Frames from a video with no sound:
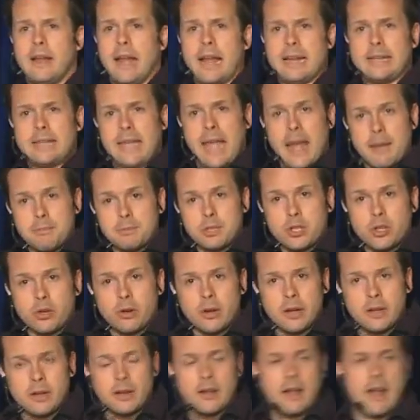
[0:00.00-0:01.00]
and capture
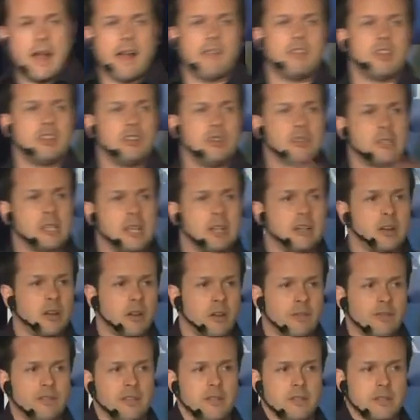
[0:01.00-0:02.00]
it, and then you send it
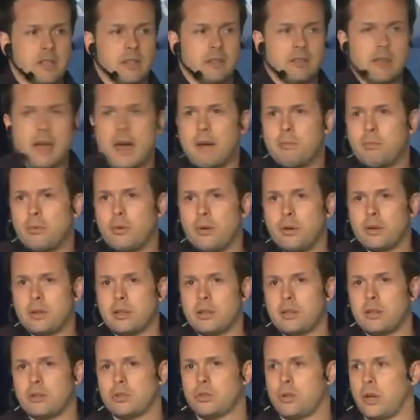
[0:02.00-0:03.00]
off using the Upwork
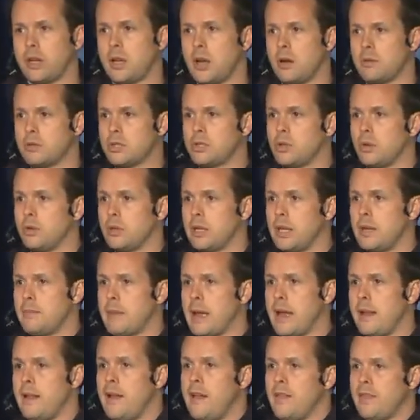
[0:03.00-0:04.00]
little trick I was talking
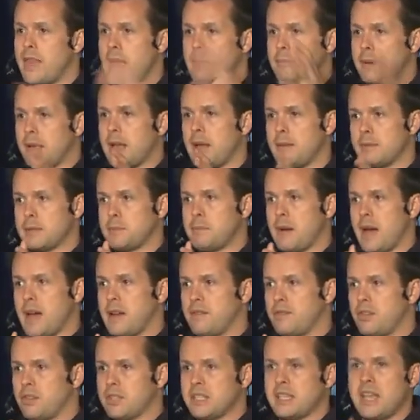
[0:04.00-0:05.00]
about. That becomes part
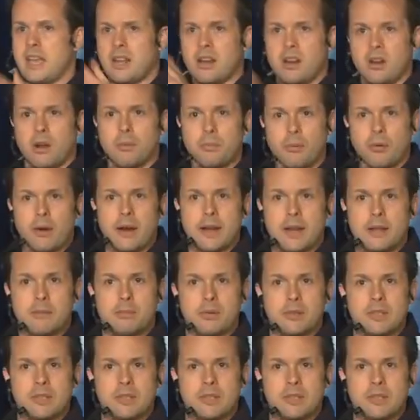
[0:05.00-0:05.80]
of your standard operating